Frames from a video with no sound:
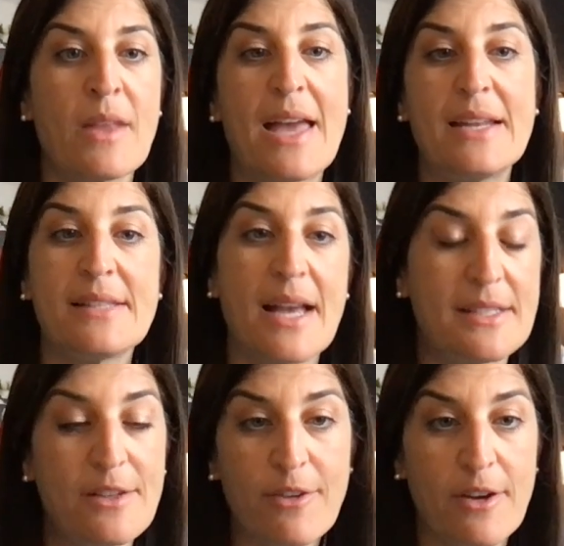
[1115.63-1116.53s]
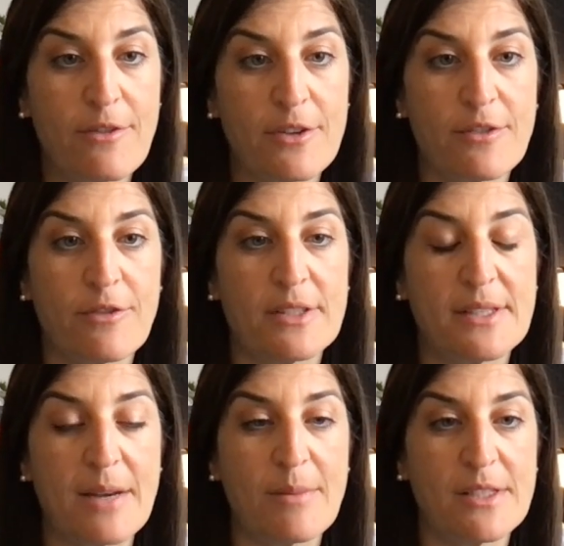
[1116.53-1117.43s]
And is that different for different
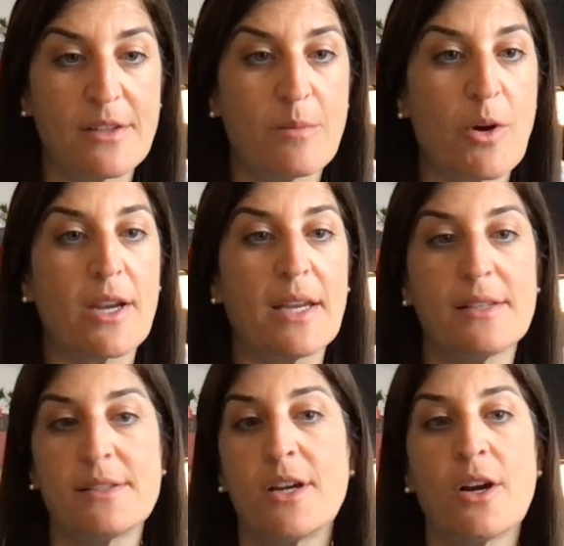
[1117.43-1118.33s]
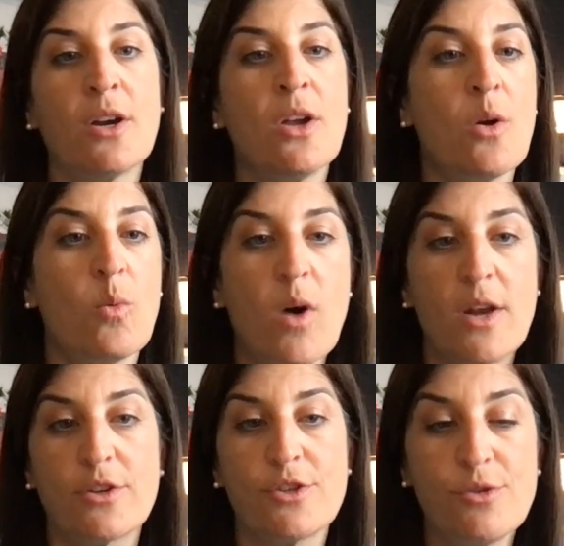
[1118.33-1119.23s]
segments of the market? Is there 1
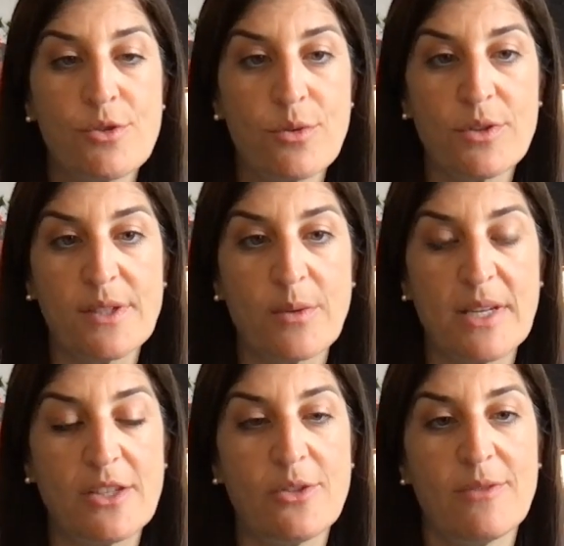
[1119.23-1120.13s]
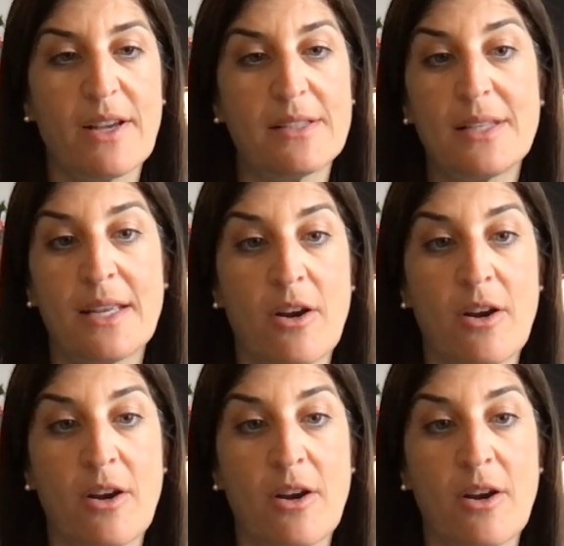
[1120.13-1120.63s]
or 2 tools that we need to invest in?